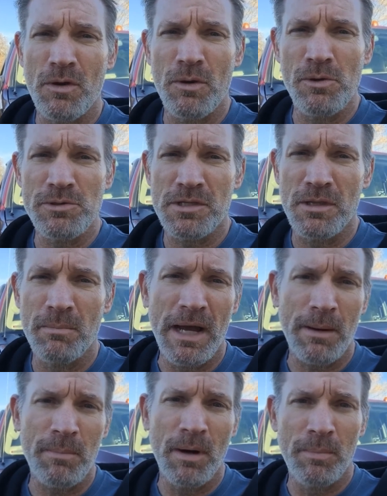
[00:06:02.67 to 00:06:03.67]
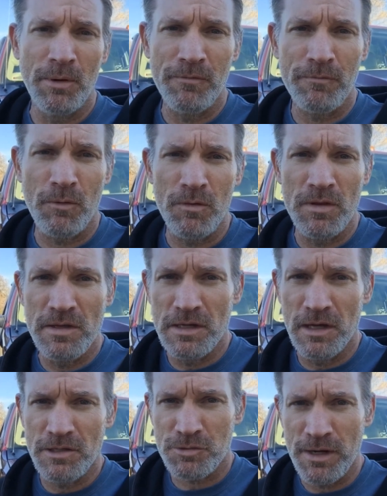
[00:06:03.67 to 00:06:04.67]
holes in the back bumper for
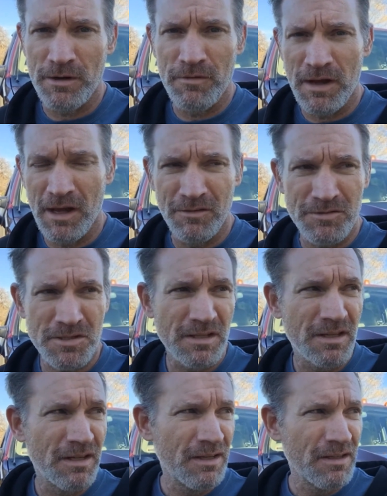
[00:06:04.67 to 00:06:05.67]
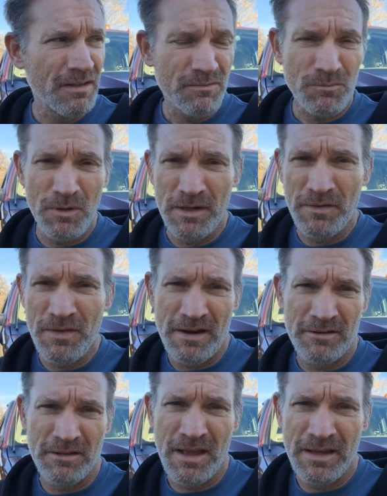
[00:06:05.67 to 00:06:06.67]
the Schrader valves. Running the
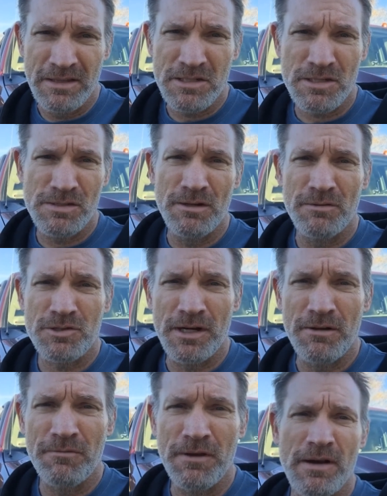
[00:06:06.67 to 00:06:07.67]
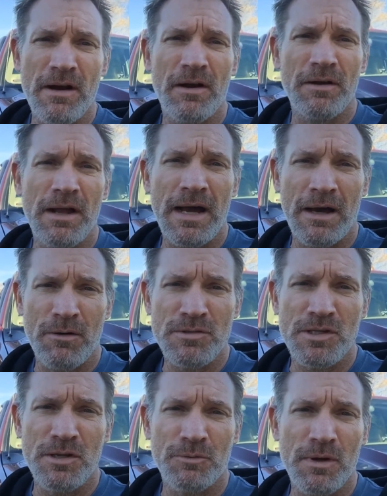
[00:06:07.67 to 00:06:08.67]
airlines, trying to figure out how I was
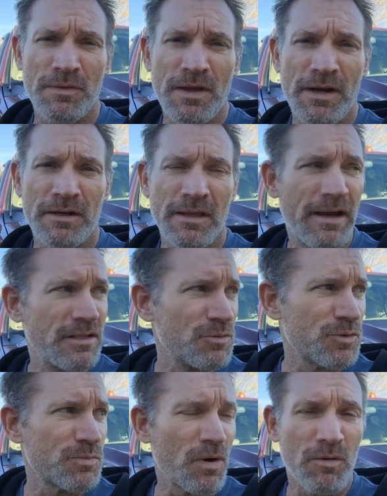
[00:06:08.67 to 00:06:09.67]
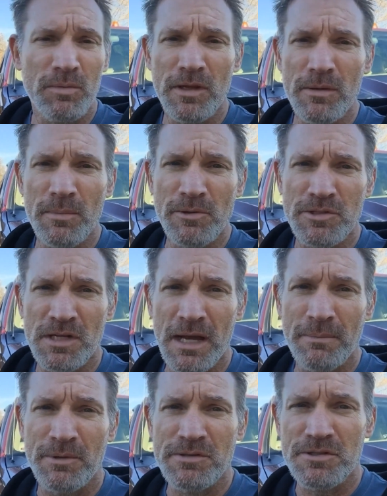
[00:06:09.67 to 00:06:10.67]
going to run the airlines was probably the most
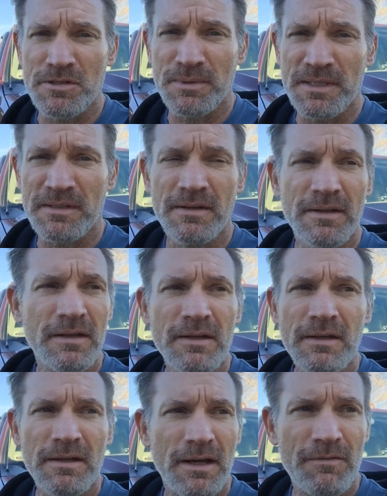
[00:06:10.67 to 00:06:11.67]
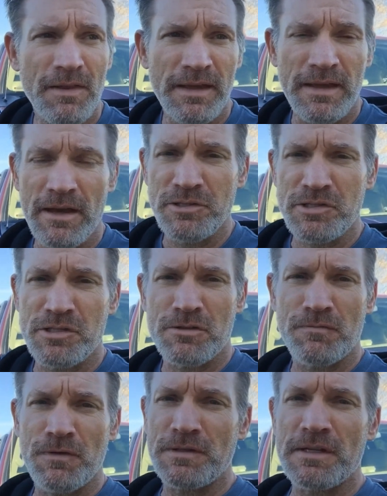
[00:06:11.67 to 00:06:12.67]
time consuming. Everything else just
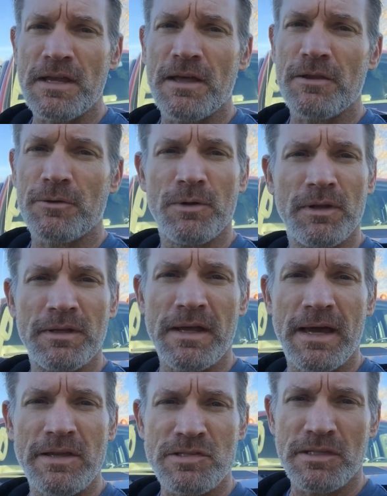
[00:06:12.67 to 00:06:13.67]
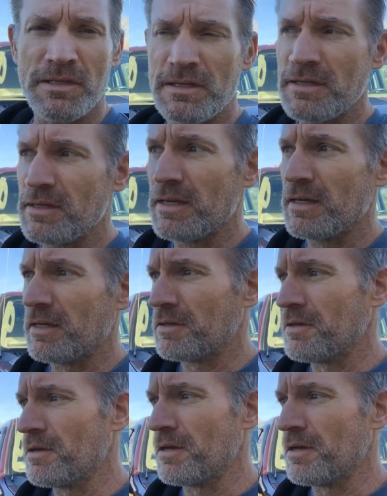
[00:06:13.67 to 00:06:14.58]
fit together really nicely, and